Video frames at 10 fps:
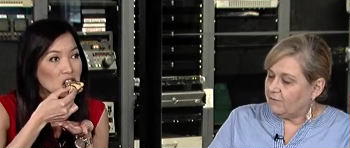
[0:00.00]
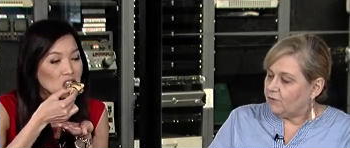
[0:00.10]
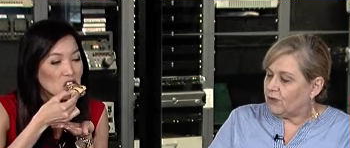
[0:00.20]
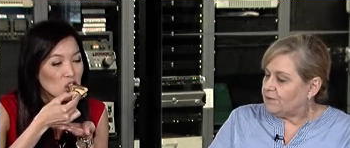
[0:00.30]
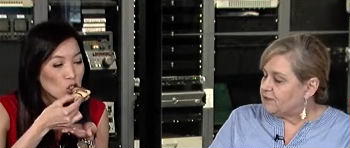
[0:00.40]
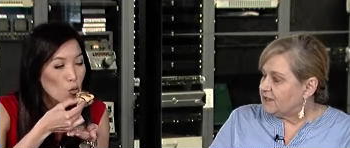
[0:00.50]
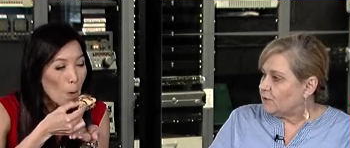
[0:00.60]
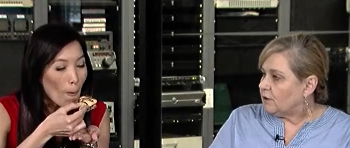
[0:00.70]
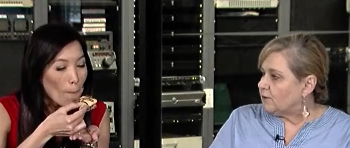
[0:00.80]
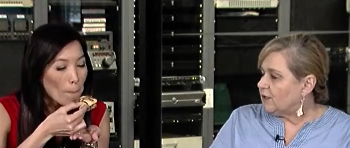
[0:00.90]
Speaker 1: 40%
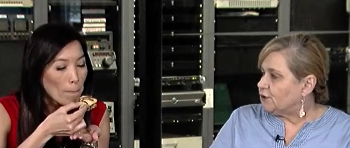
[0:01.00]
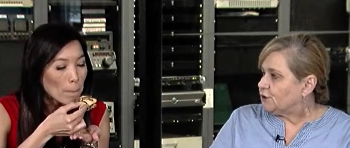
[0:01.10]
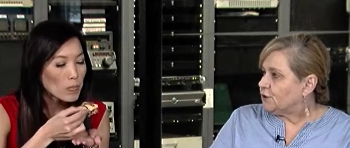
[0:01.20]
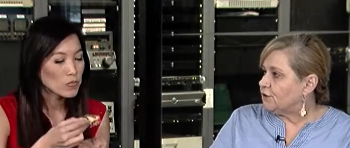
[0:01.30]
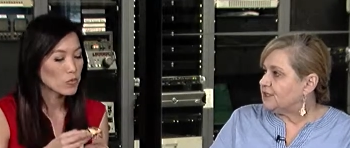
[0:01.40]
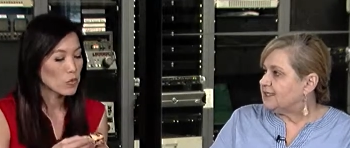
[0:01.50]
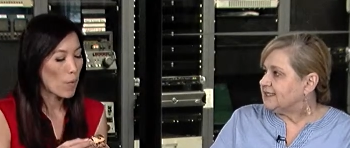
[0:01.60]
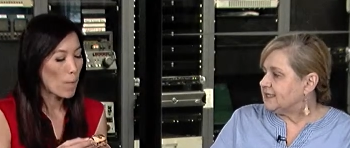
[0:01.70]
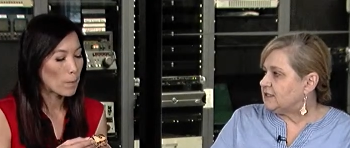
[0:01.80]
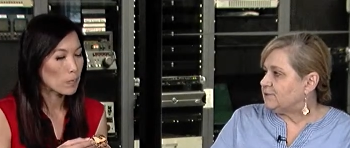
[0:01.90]
will go to our church
Speaker 2: and
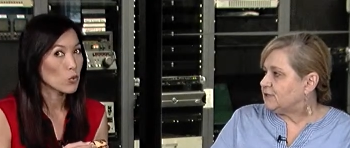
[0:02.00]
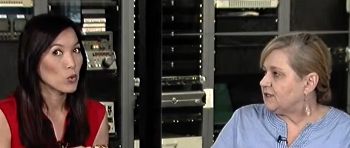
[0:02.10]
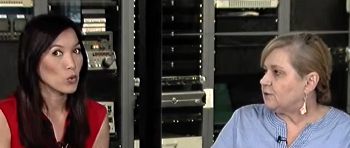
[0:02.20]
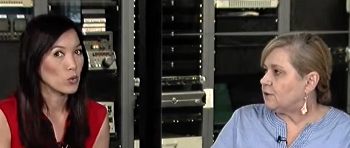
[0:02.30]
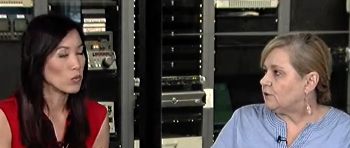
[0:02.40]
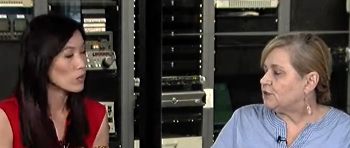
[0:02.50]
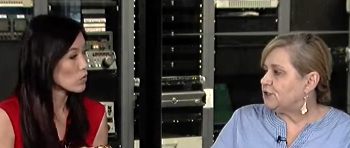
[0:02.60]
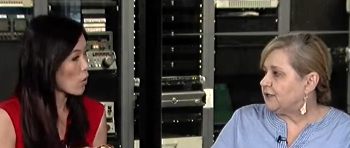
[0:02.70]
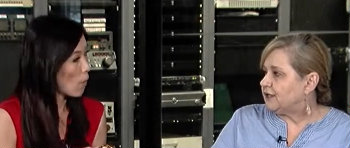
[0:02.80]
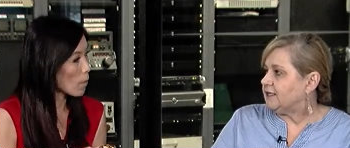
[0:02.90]
60% will go to
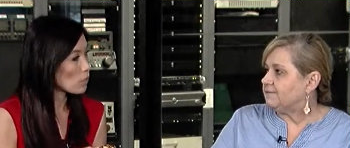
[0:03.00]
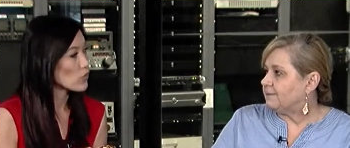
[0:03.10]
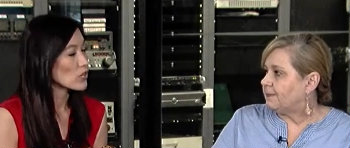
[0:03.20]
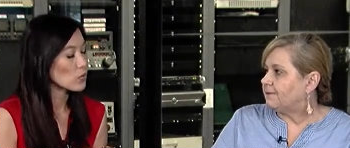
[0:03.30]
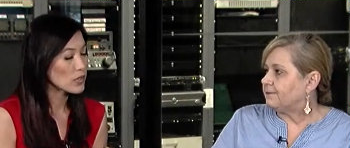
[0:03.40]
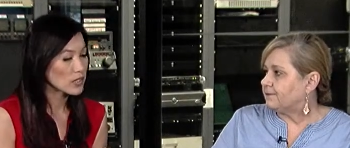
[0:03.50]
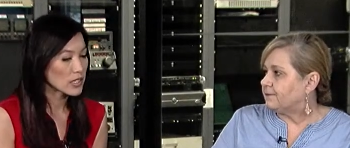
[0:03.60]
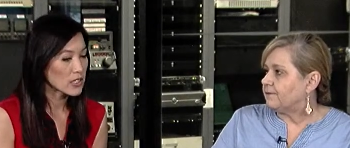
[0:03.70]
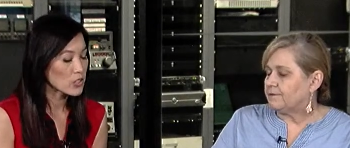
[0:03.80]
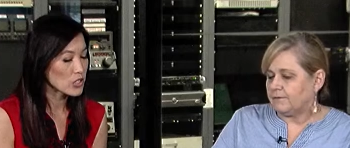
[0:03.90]
charity. It's
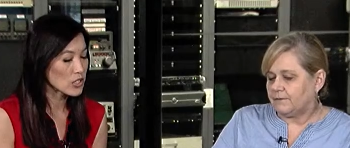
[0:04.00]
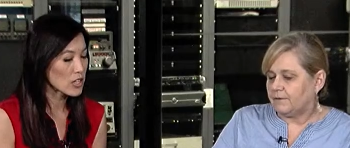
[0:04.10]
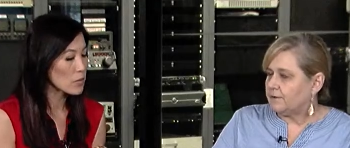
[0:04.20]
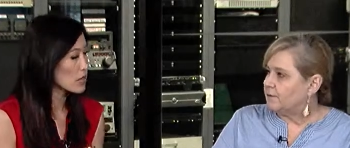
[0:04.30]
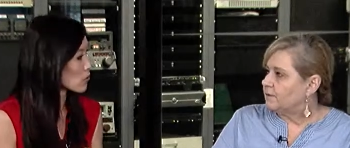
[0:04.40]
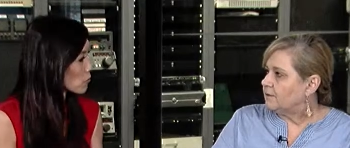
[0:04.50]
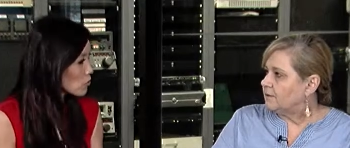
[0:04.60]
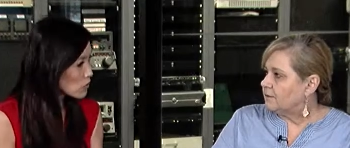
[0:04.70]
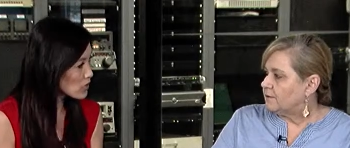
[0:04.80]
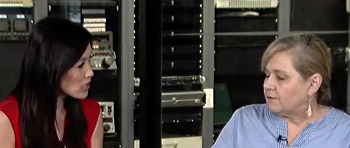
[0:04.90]
fantastic. I mean, the
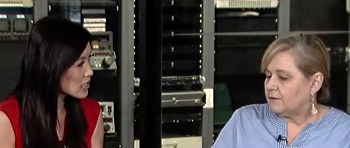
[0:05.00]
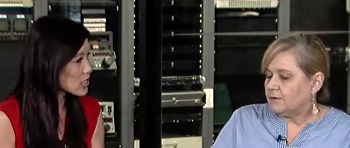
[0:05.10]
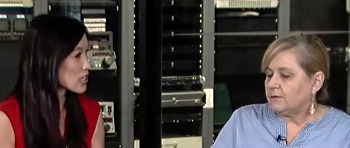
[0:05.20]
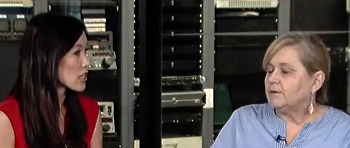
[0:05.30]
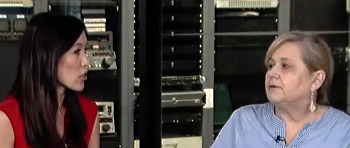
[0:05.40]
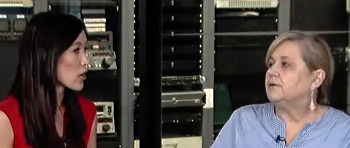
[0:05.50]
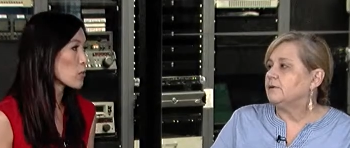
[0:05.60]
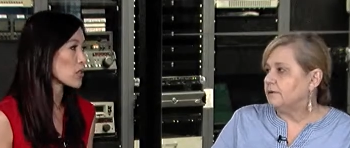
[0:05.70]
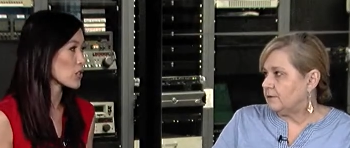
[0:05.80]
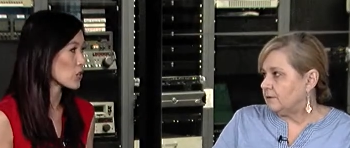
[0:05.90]
food's fantastic, and you're
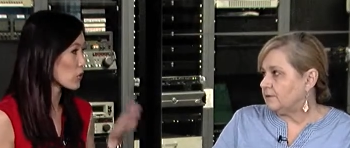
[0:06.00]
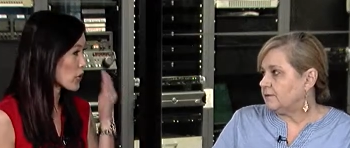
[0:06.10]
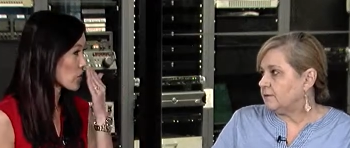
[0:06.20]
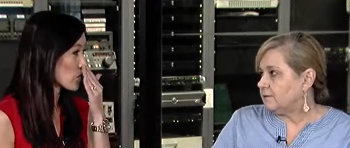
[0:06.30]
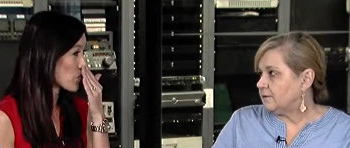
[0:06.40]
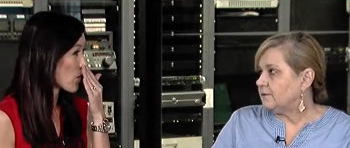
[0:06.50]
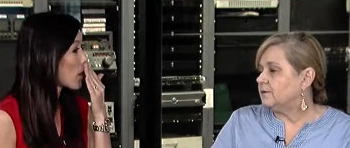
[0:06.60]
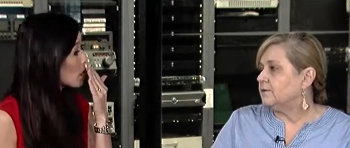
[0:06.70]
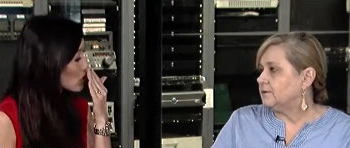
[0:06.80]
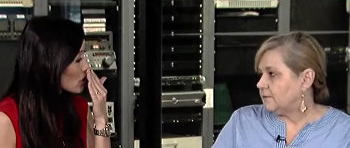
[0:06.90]
helping such a great
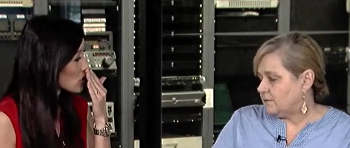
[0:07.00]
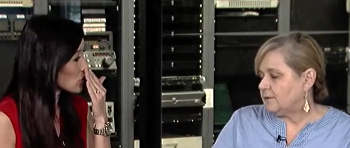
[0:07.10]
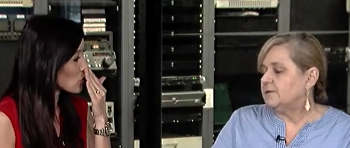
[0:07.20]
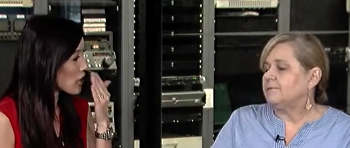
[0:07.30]
cause as